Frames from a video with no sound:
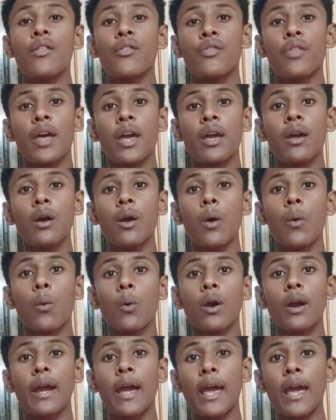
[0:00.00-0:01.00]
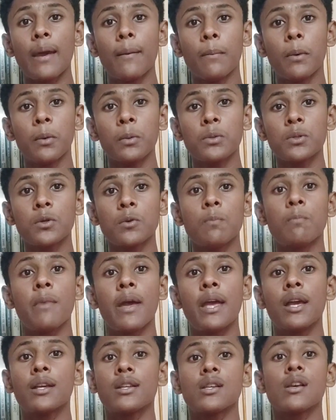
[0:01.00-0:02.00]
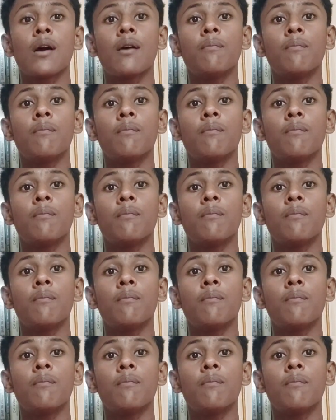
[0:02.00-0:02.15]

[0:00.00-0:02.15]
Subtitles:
they were able to make